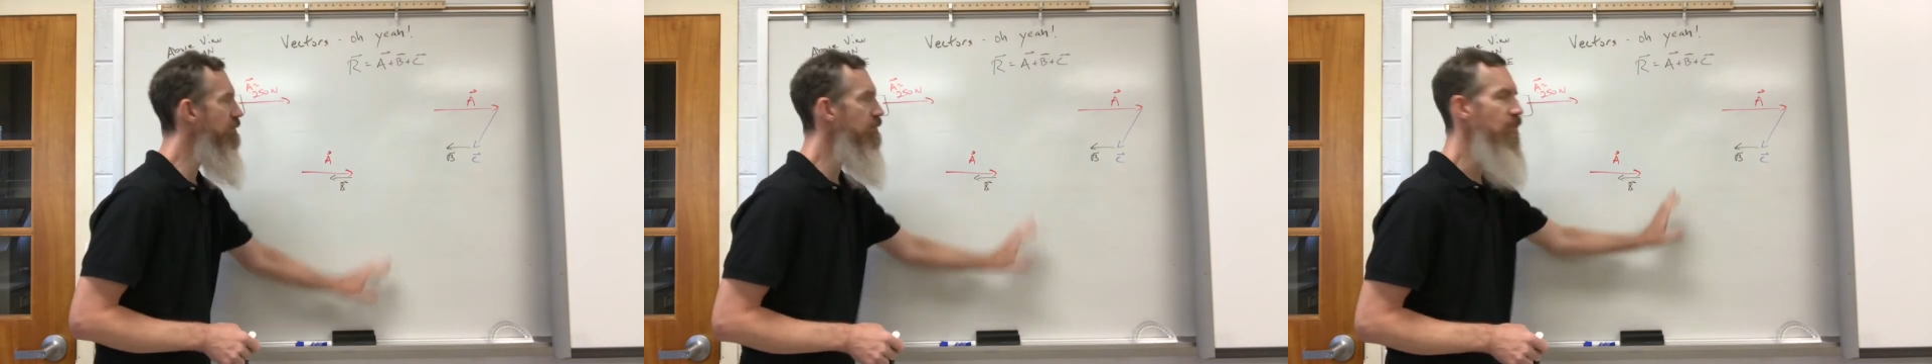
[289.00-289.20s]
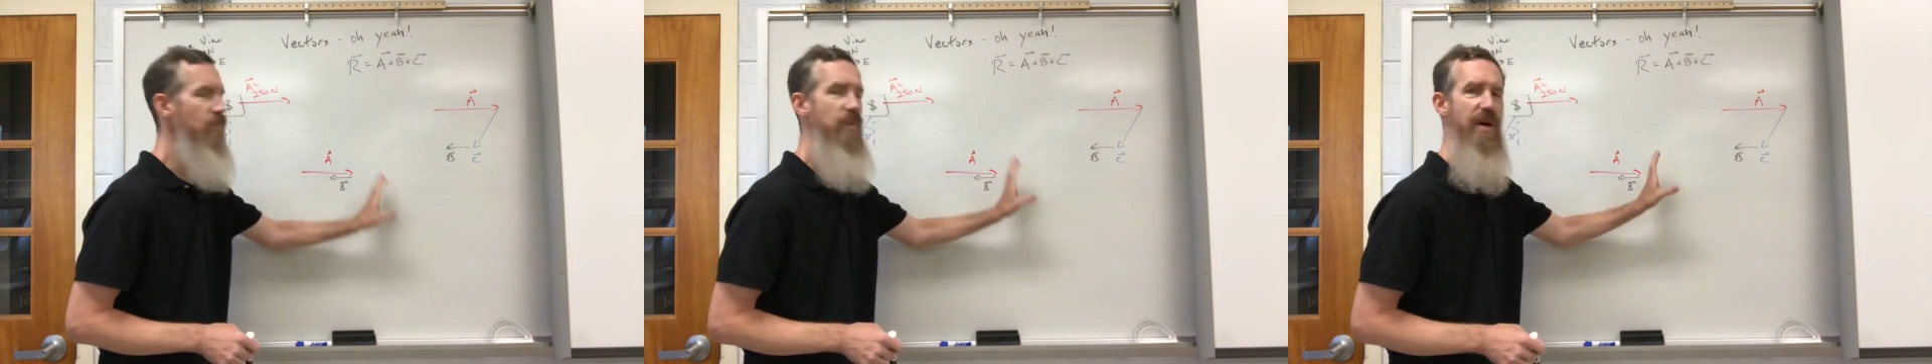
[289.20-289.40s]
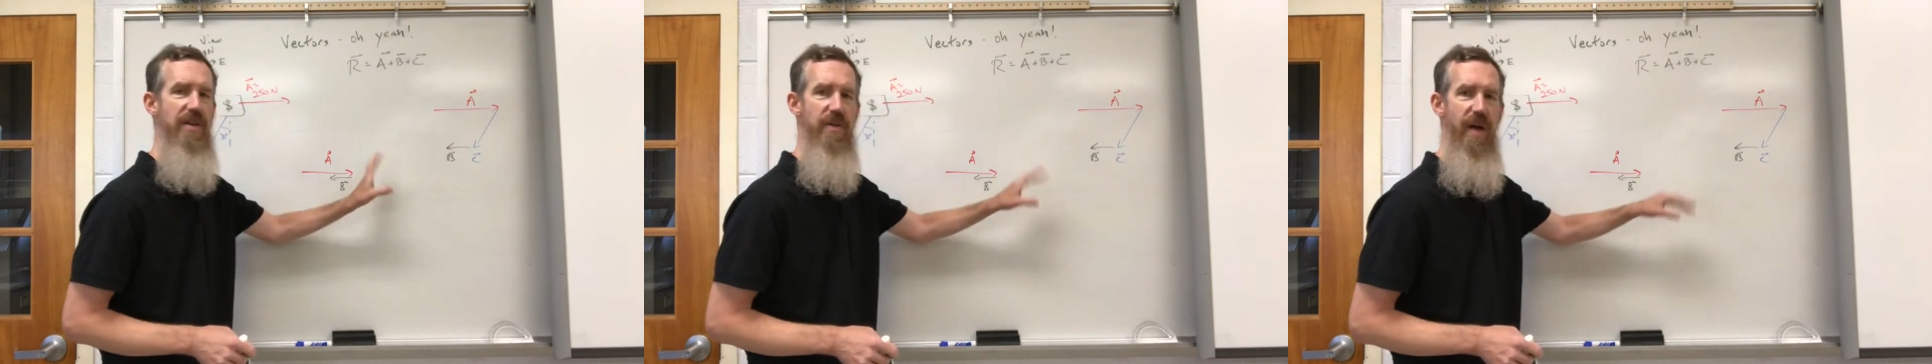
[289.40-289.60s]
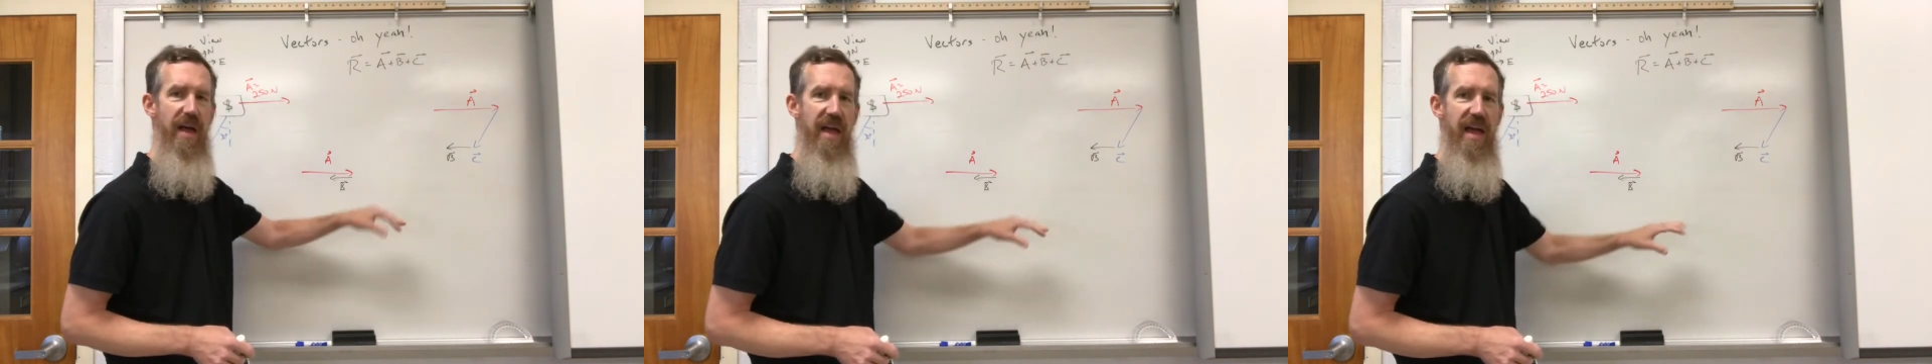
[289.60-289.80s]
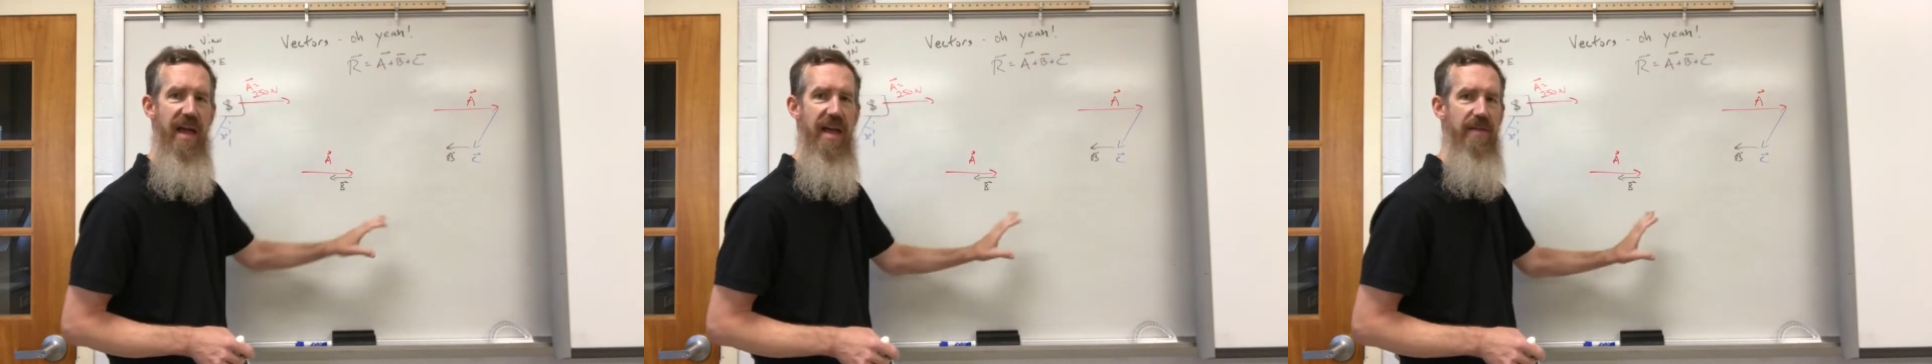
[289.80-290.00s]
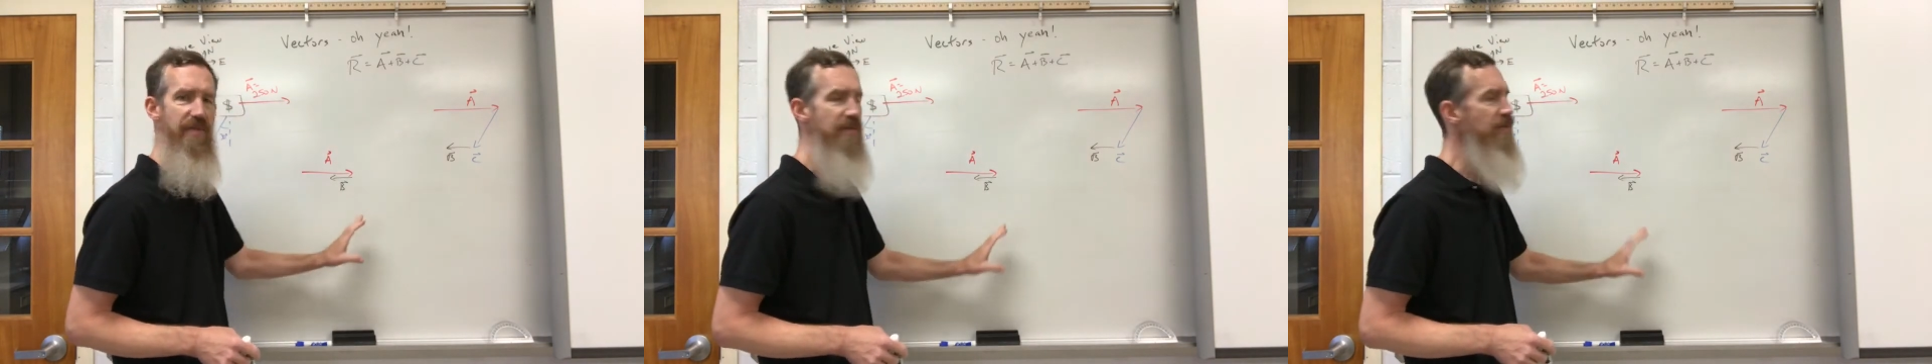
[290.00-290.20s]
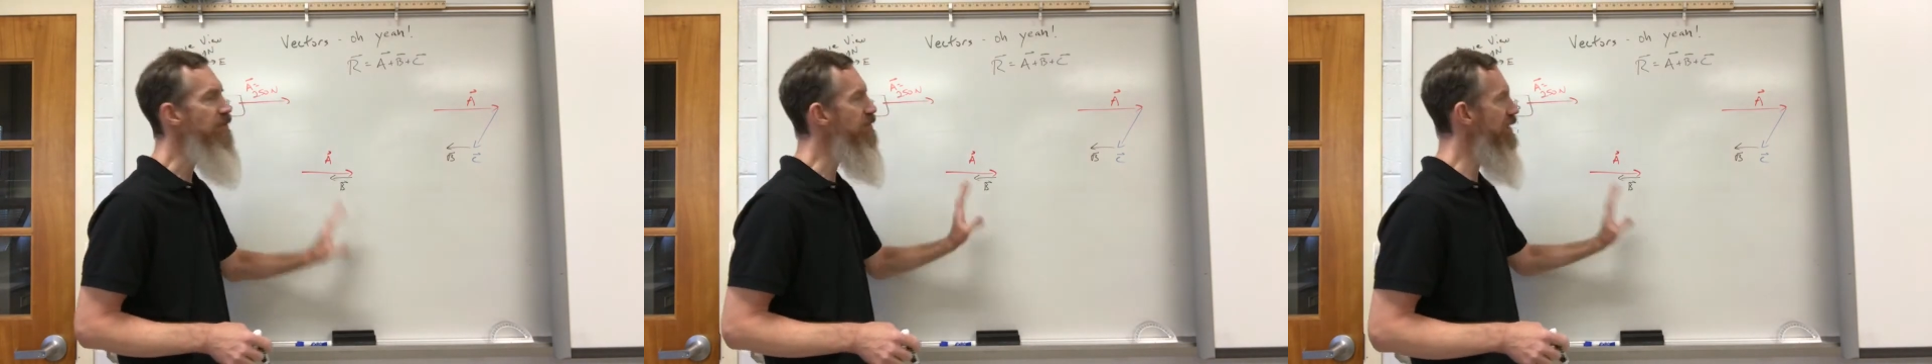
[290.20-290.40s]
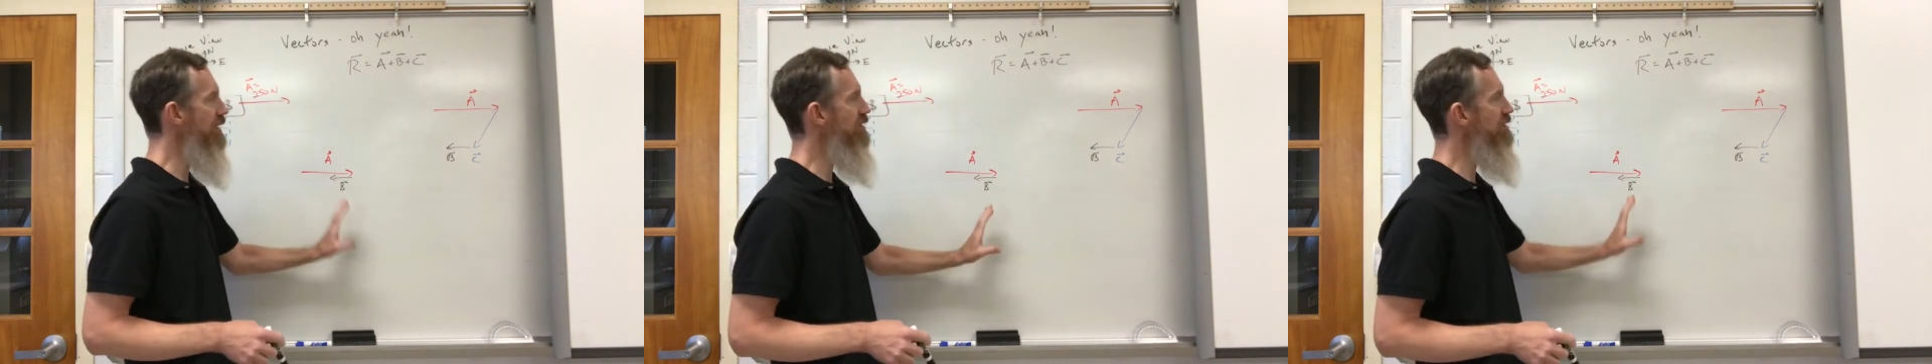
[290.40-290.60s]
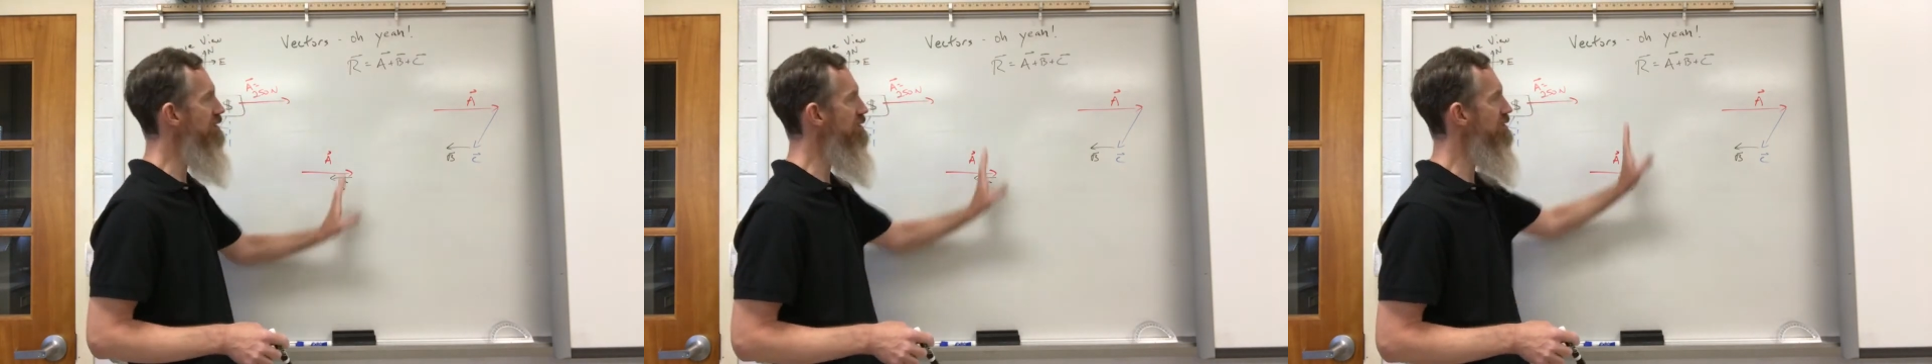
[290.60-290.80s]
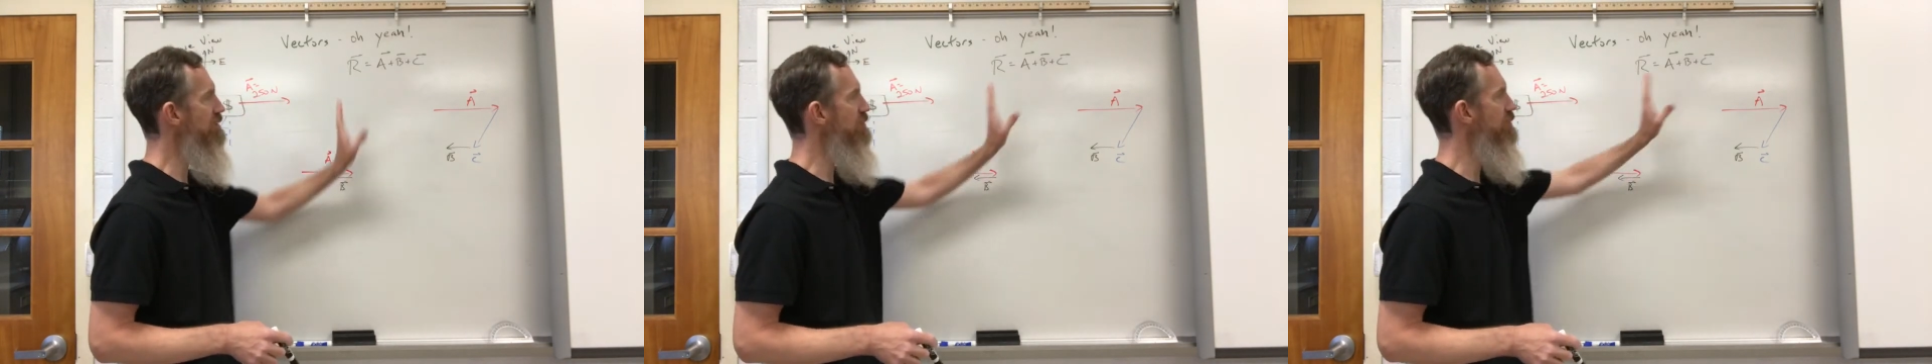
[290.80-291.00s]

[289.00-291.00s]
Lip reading: When you have vectors